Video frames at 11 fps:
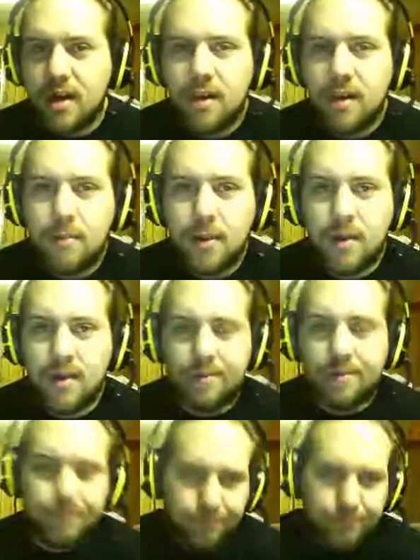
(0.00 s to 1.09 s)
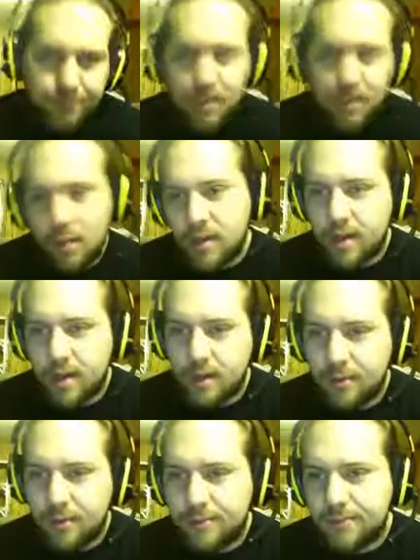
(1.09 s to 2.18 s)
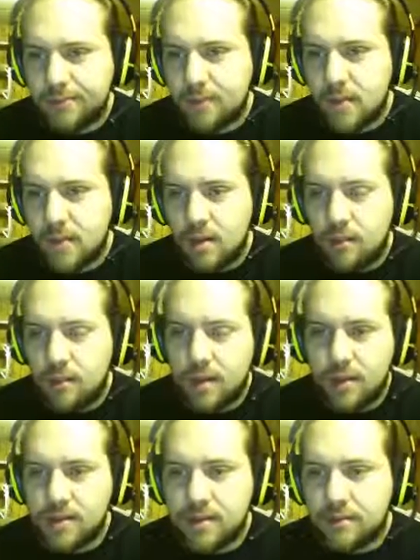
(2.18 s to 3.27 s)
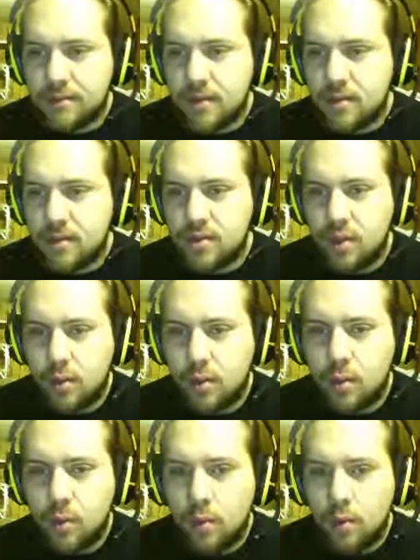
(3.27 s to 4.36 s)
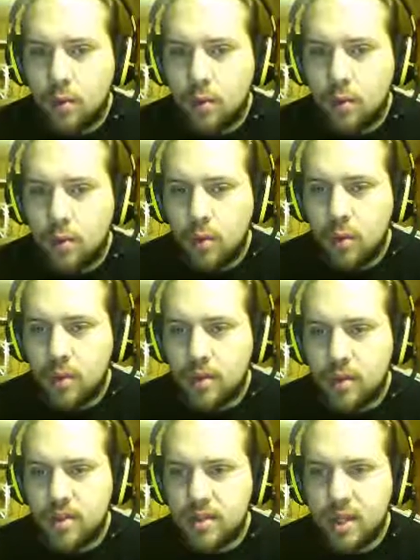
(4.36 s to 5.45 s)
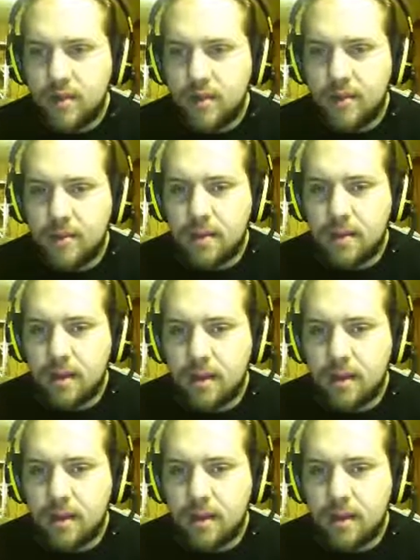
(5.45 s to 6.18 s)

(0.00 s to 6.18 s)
but what are you going to do? But anyways, so let's check if we have any money.